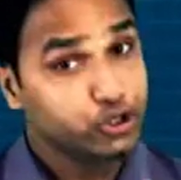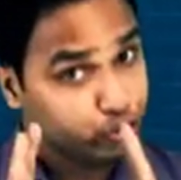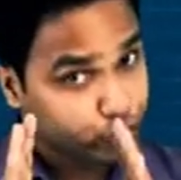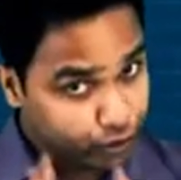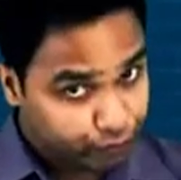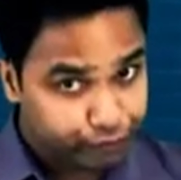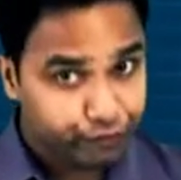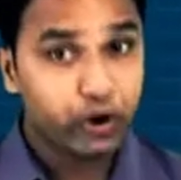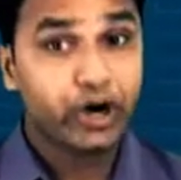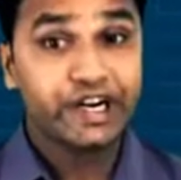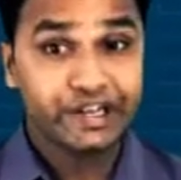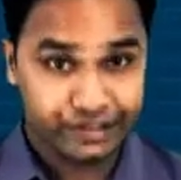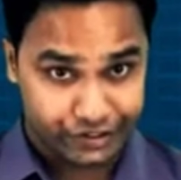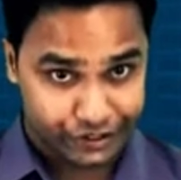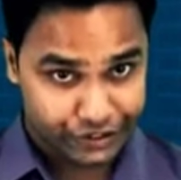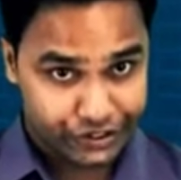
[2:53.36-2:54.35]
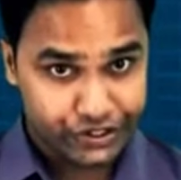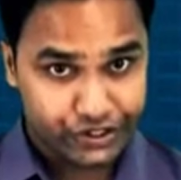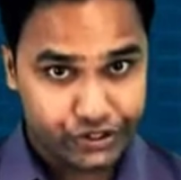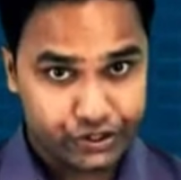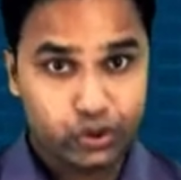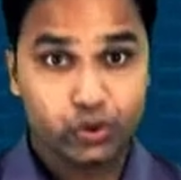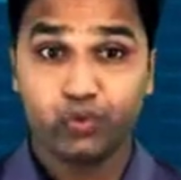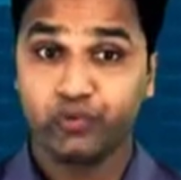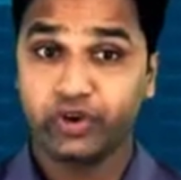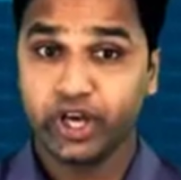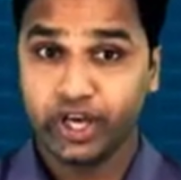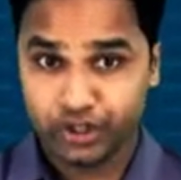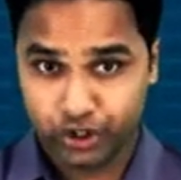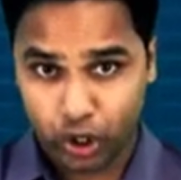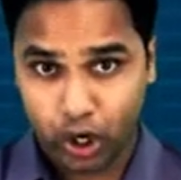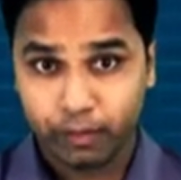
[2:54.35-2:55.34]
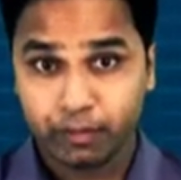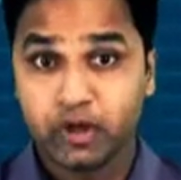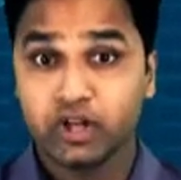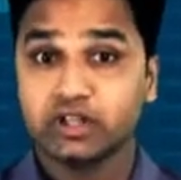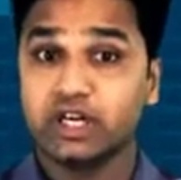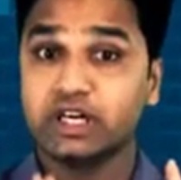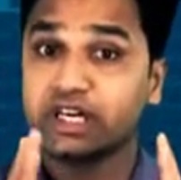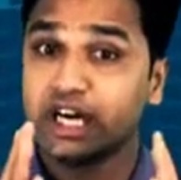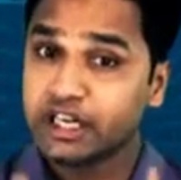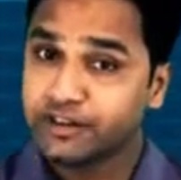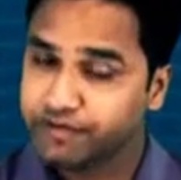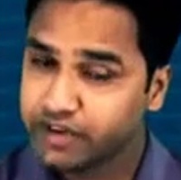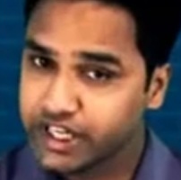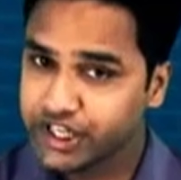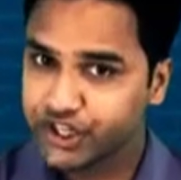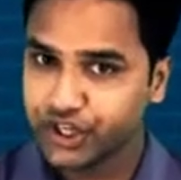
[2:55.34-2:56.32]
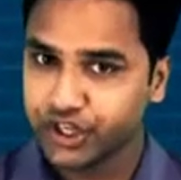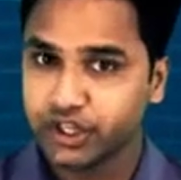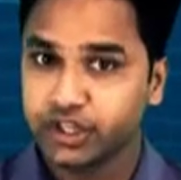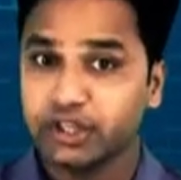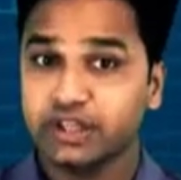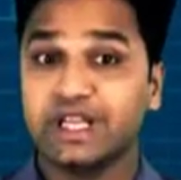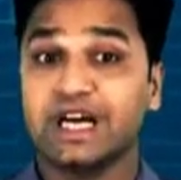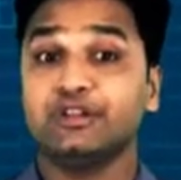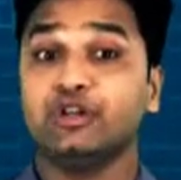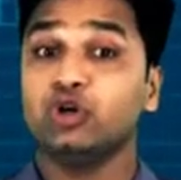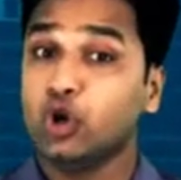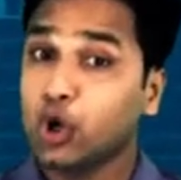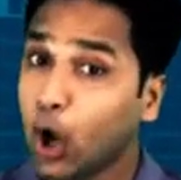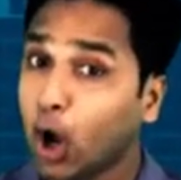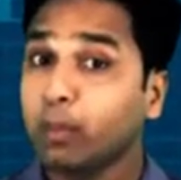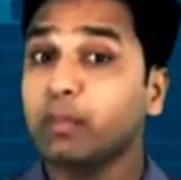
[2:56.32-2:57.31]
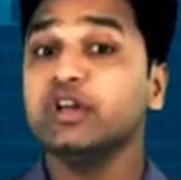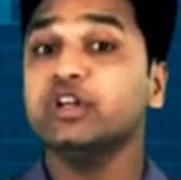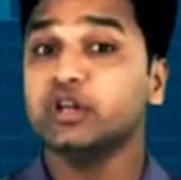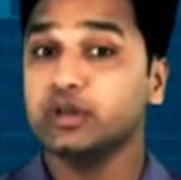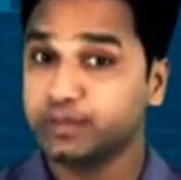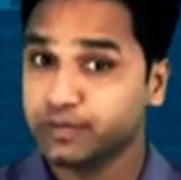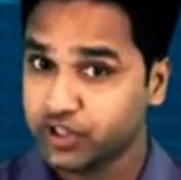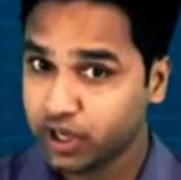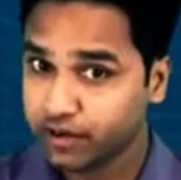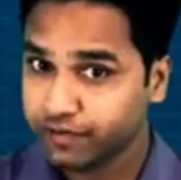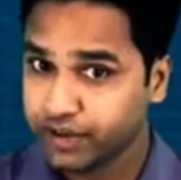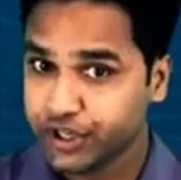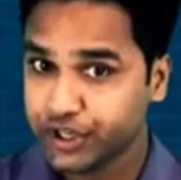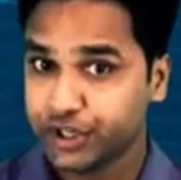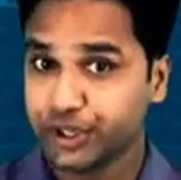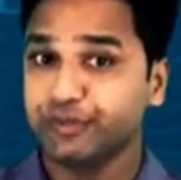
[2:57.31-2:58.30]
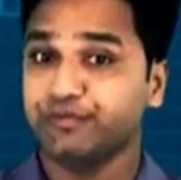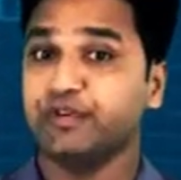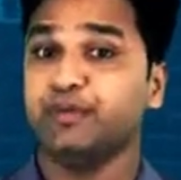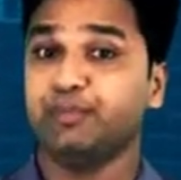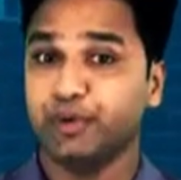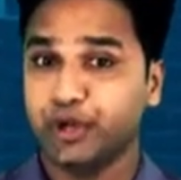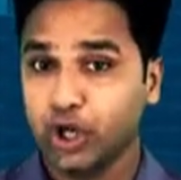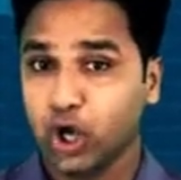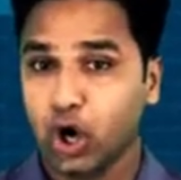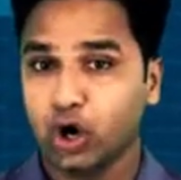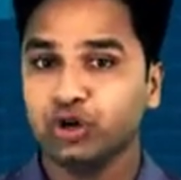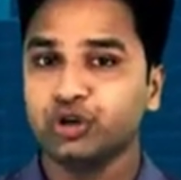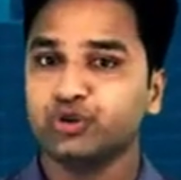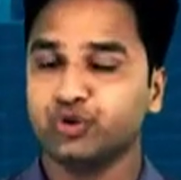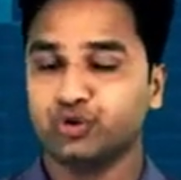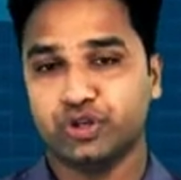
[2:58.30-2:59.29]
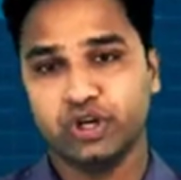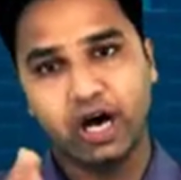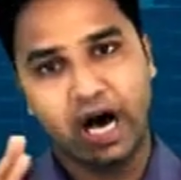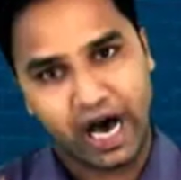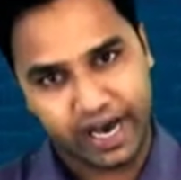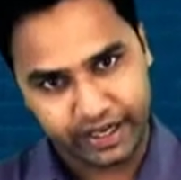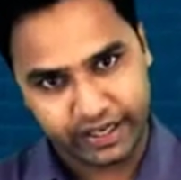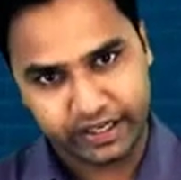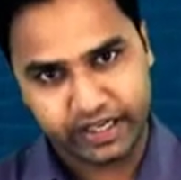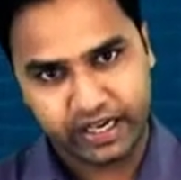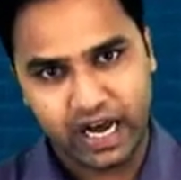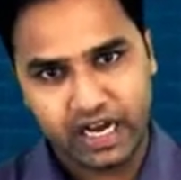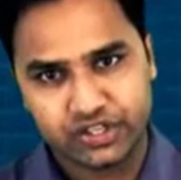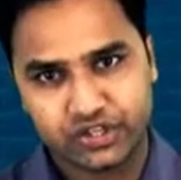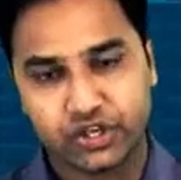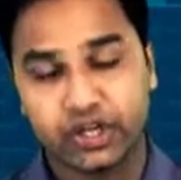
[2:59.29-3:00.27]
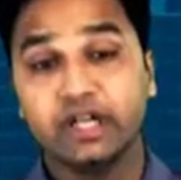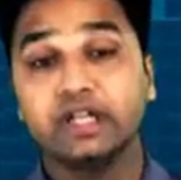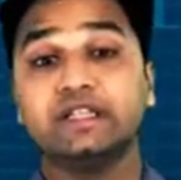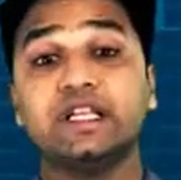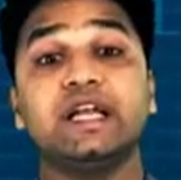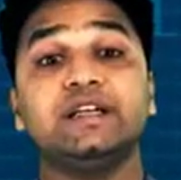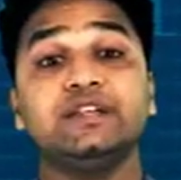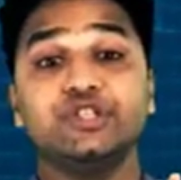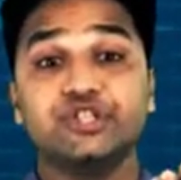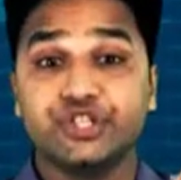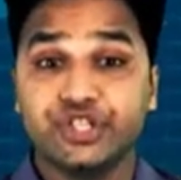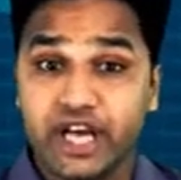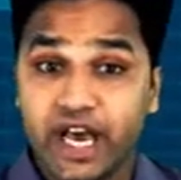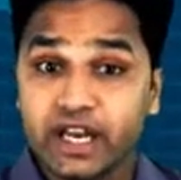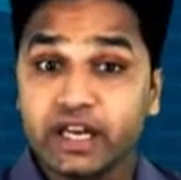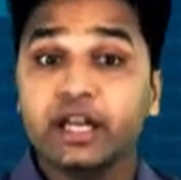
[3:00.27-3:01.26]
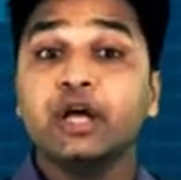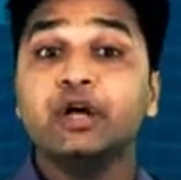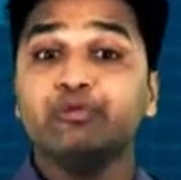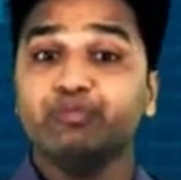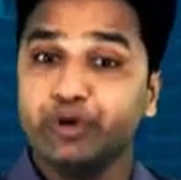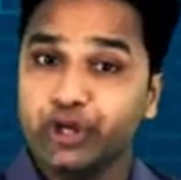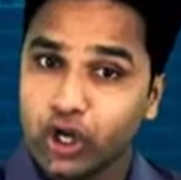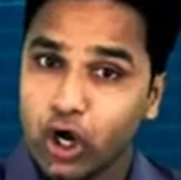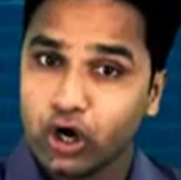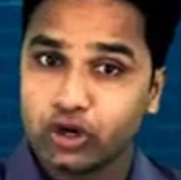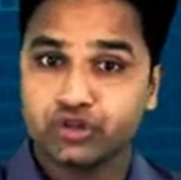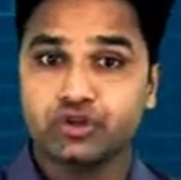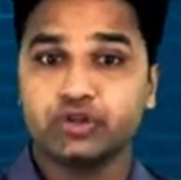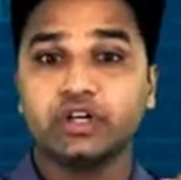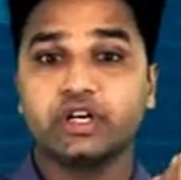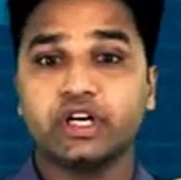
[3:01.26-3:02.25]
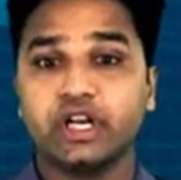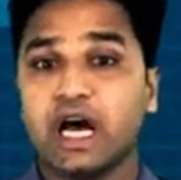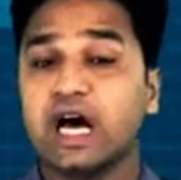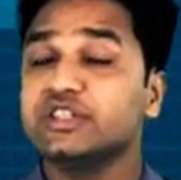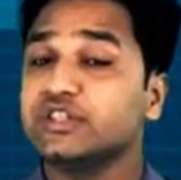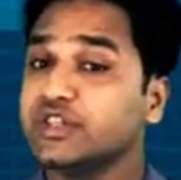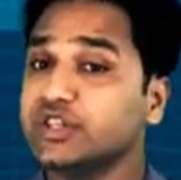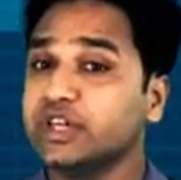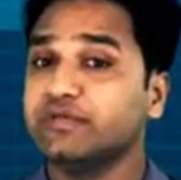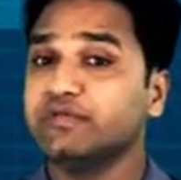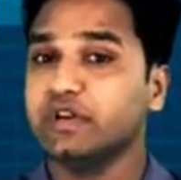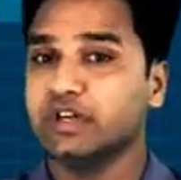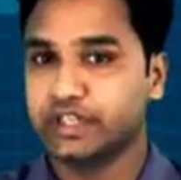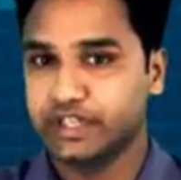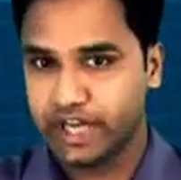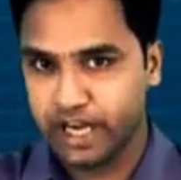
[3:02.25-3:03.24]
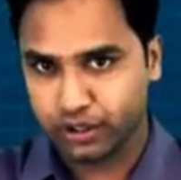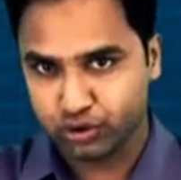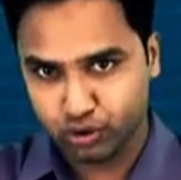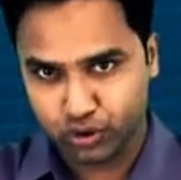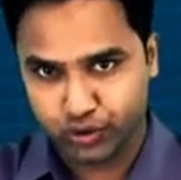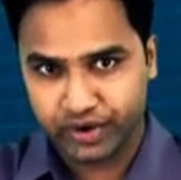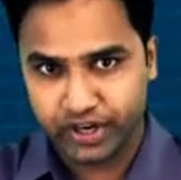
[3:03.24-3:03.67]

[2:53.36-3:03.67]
To avoid this, we adopt the convention that the common observation will belong to the higher class, that is 10 belongs to the class interval 10 to